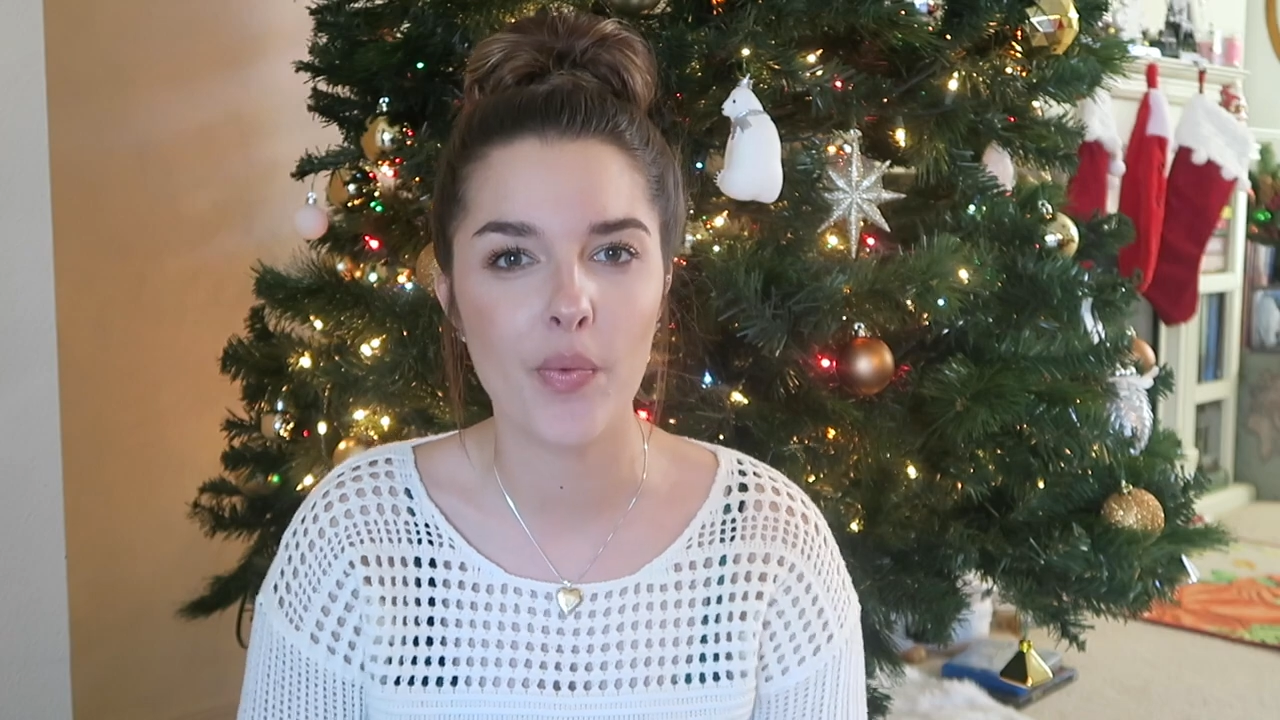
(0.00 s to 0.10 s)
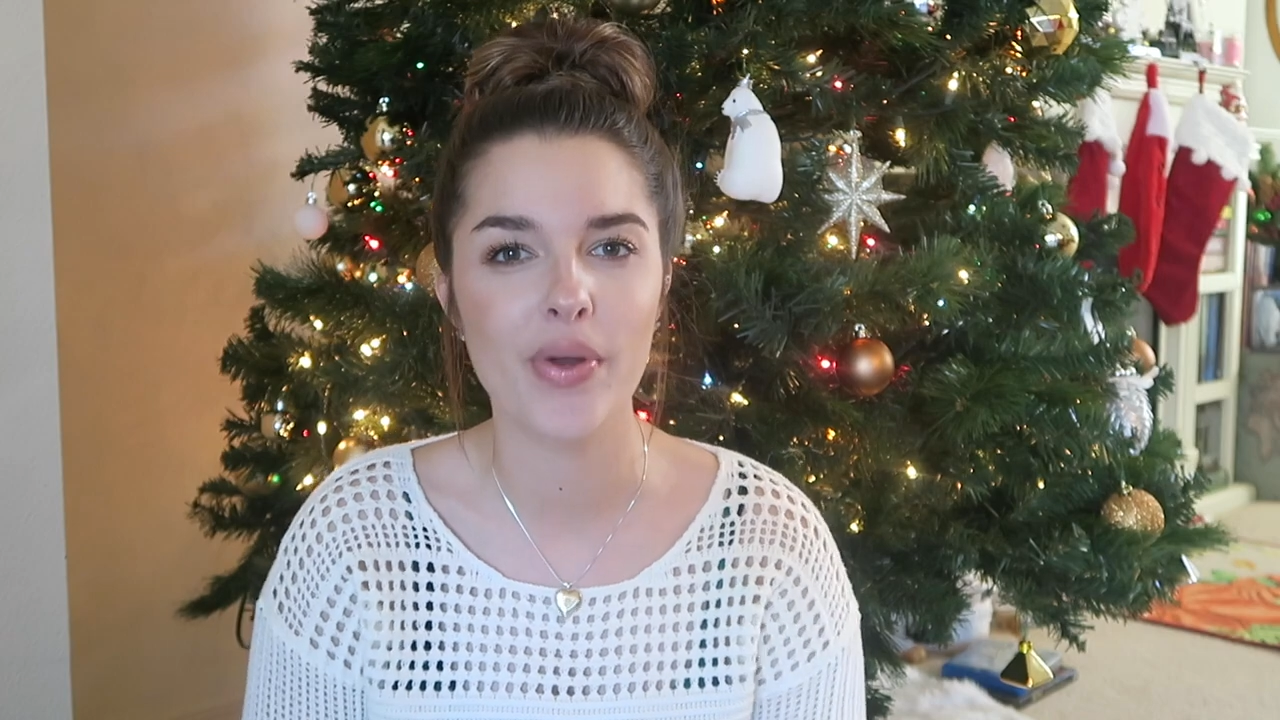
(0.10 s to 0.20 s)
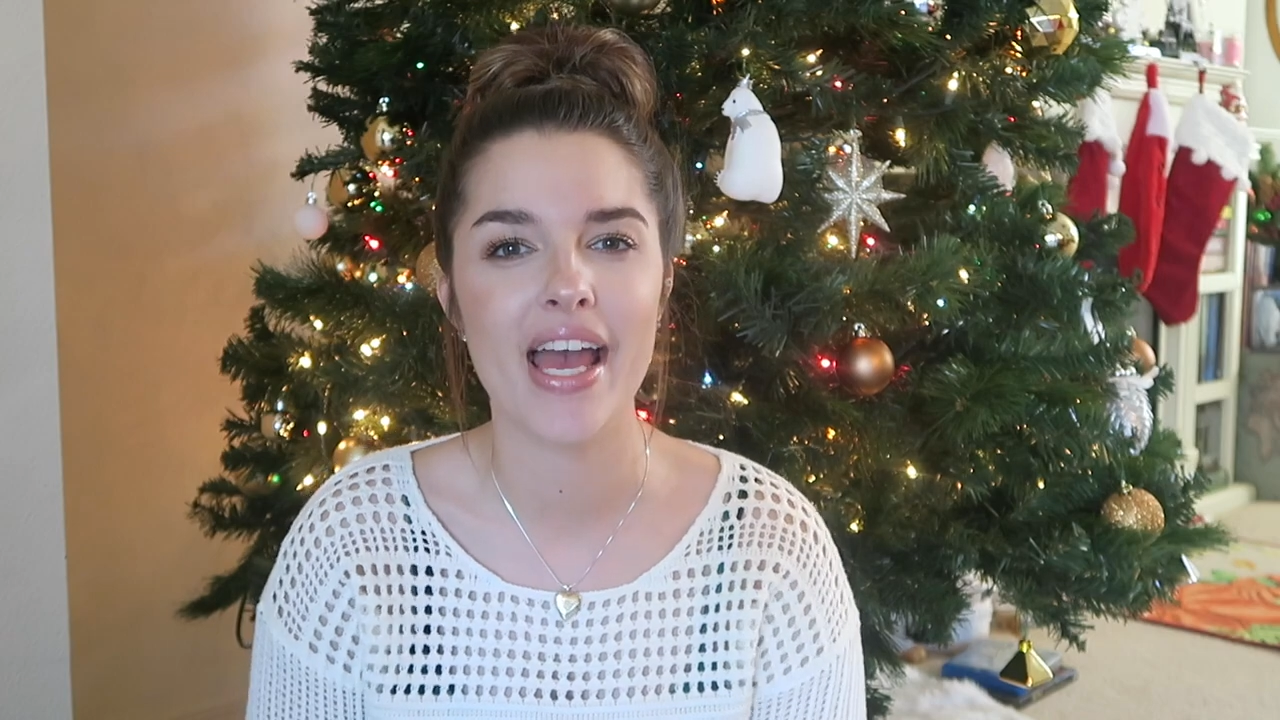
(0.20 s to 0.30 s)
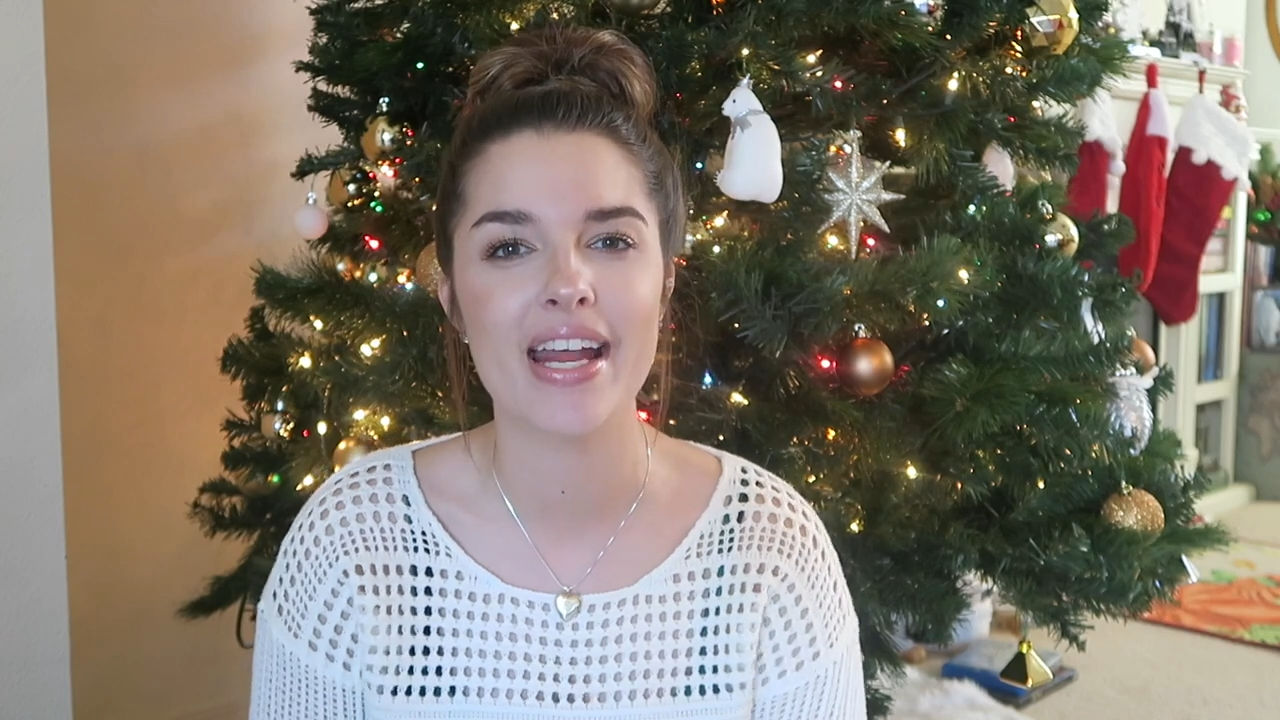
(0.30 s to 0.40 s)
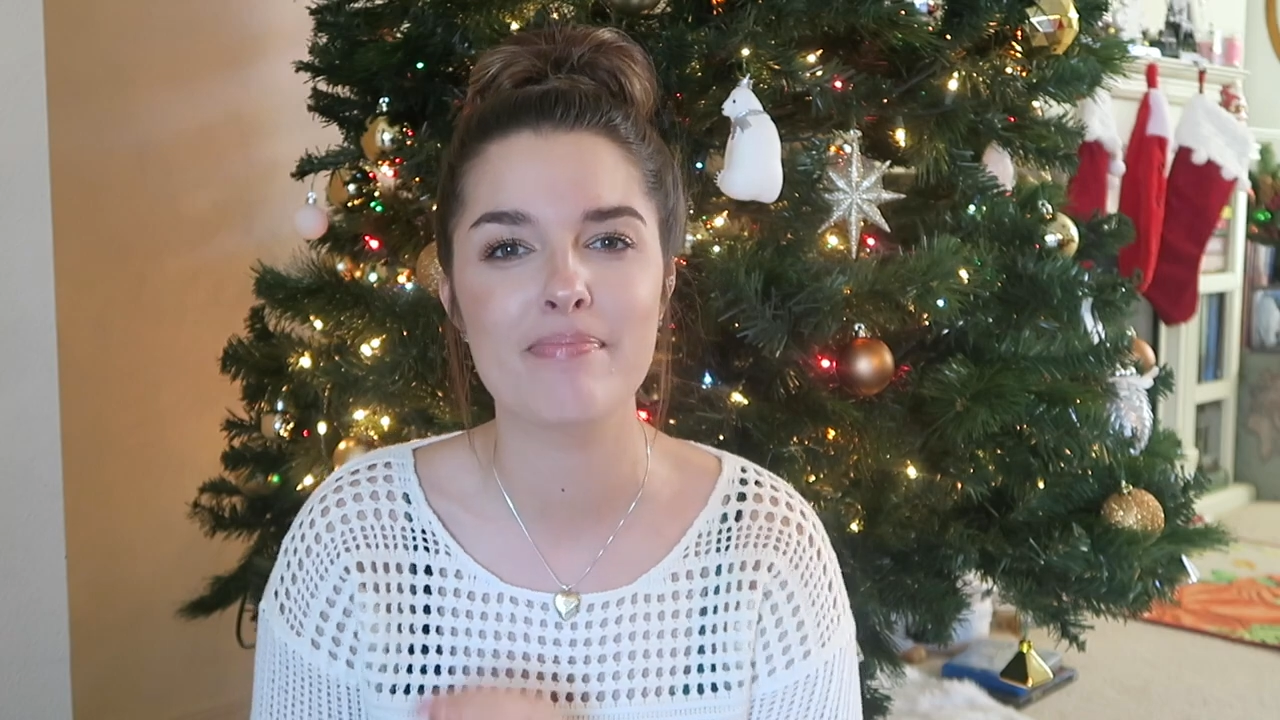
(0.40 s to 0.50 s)

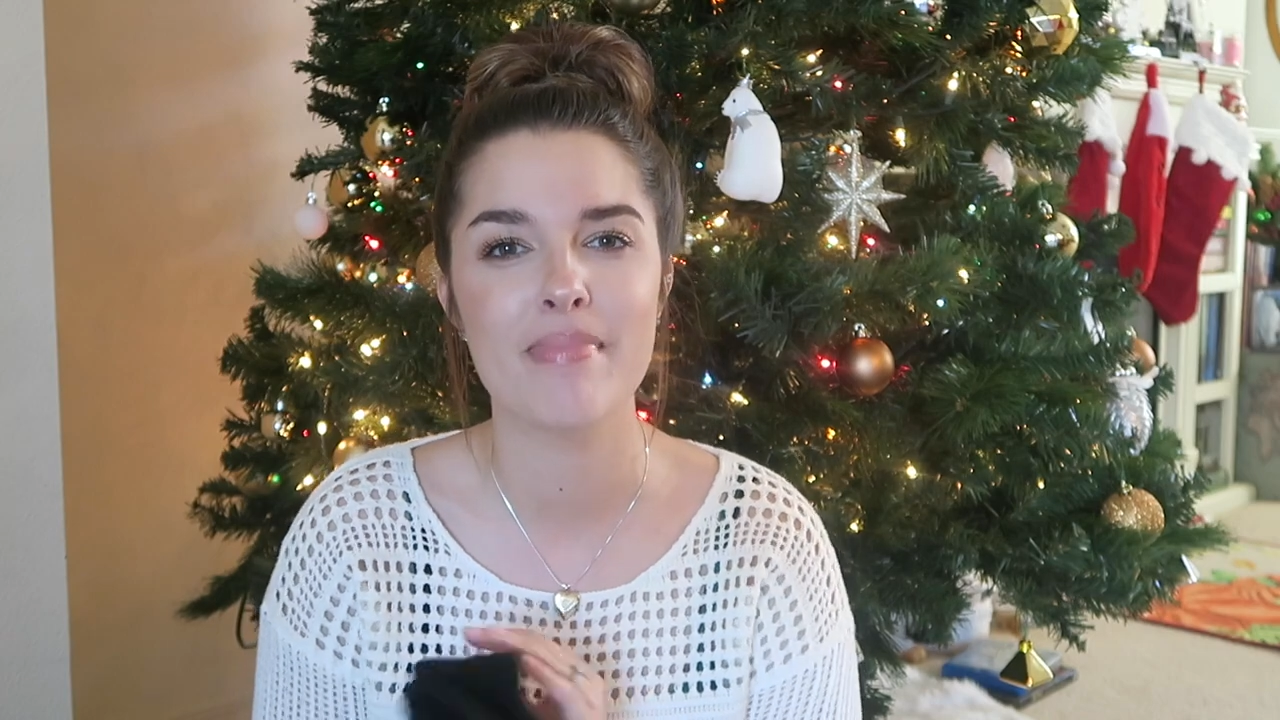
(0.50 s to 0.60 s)
we had a